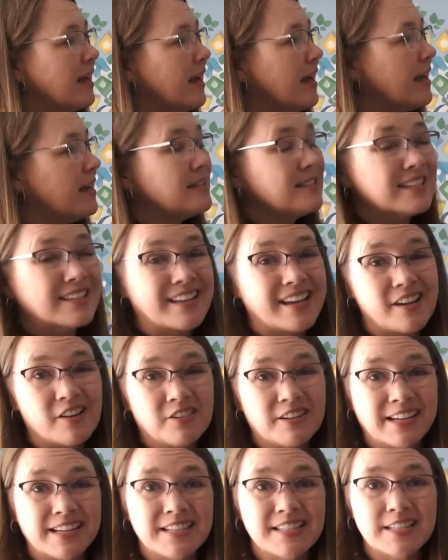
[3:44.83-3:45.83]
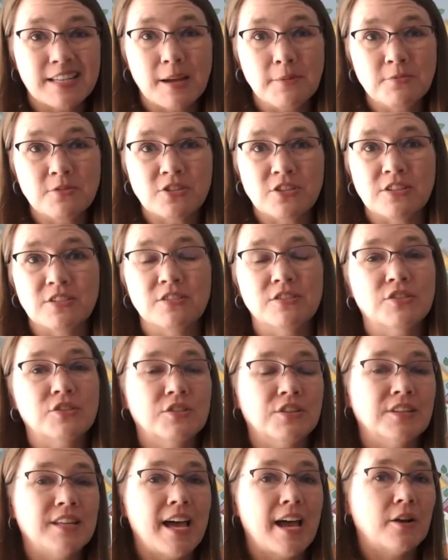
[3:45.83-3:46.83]
And they are exceptions
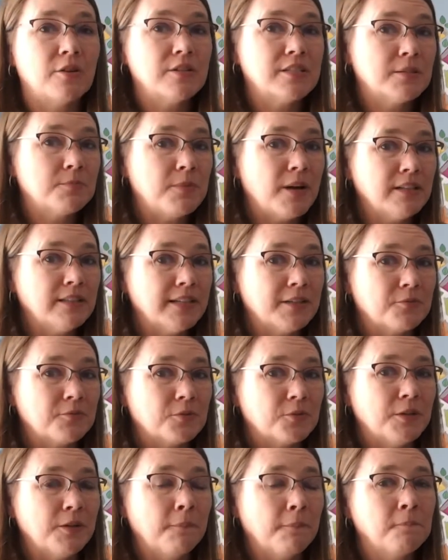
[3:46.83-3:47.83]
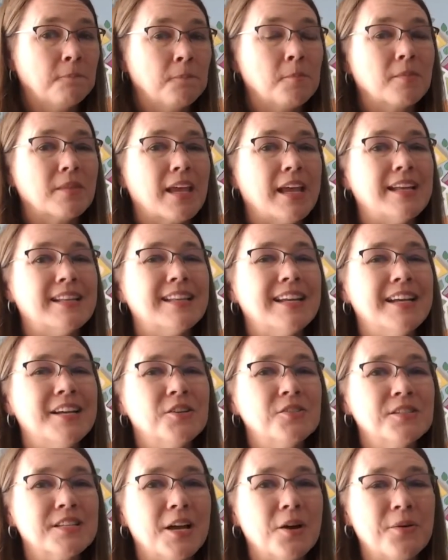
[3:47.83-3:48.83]
to that spelling rule. And
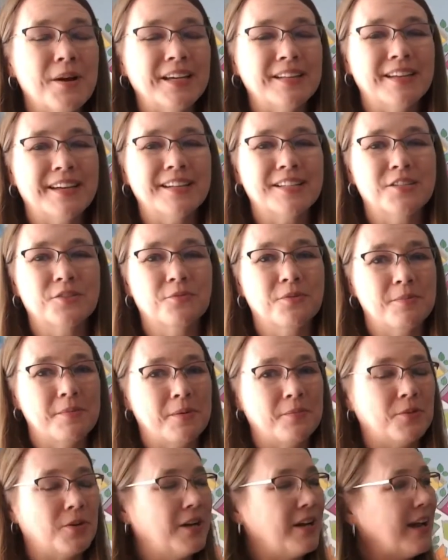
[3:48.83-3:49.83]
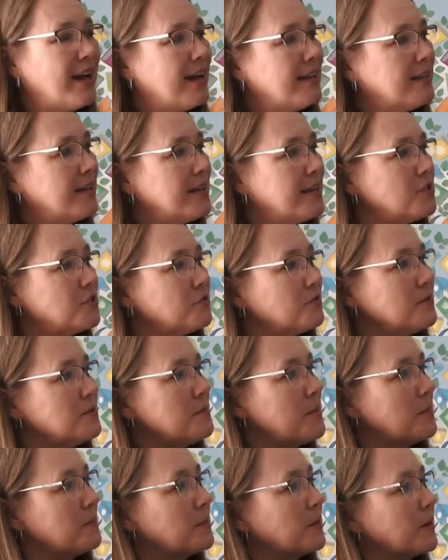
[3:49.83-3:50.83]
here's how I like to remember it I like to
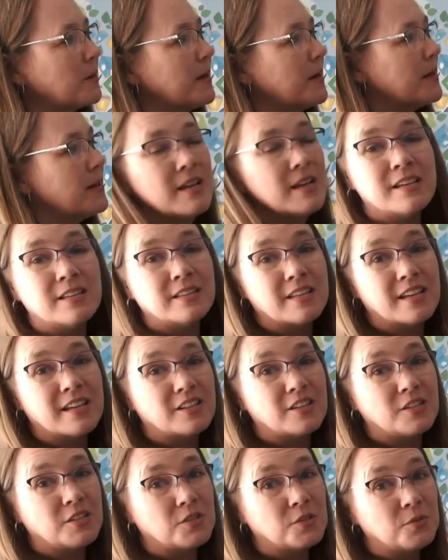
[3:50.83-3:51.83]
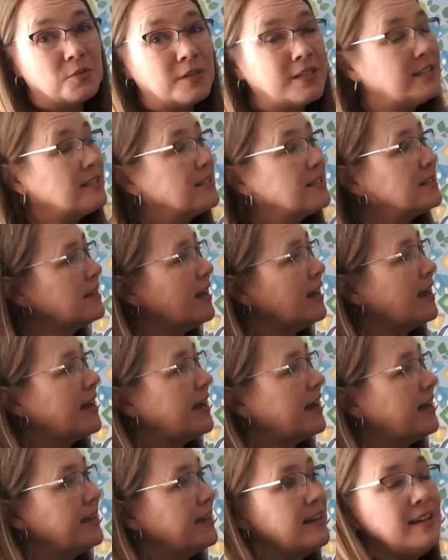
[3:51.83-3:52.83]
remember it that you and
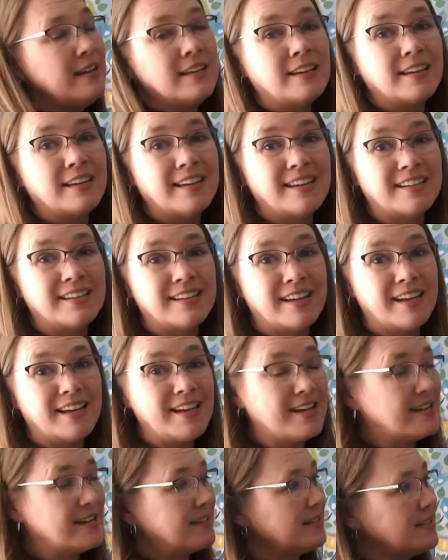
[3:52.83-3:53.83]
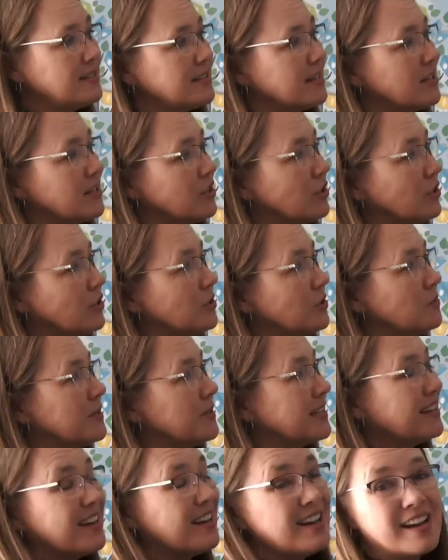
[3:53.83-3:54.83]
I can end in you
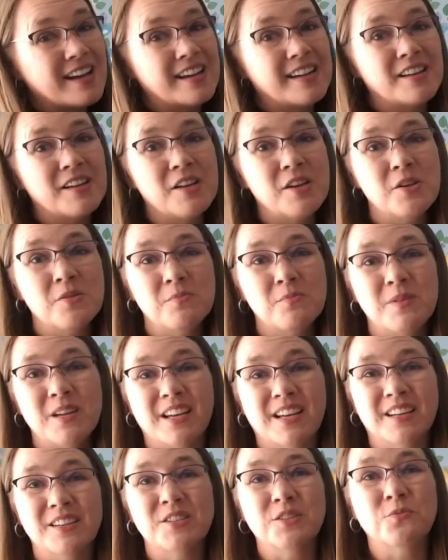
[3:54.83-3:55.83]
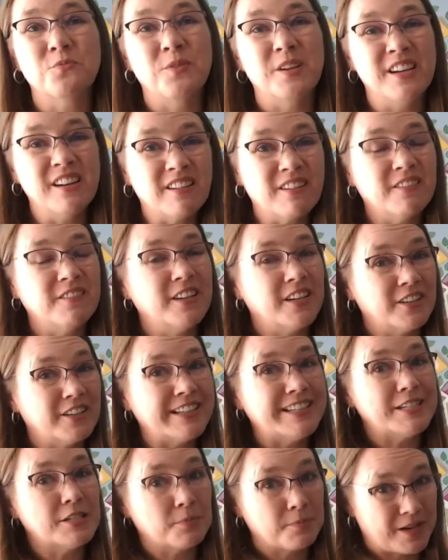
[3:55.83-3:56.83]
and I because we are
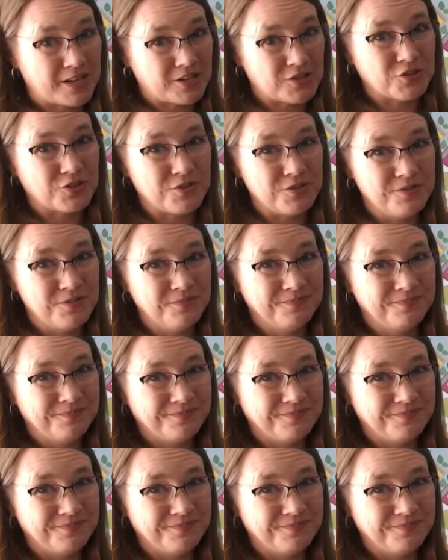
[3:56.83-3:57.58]
very special.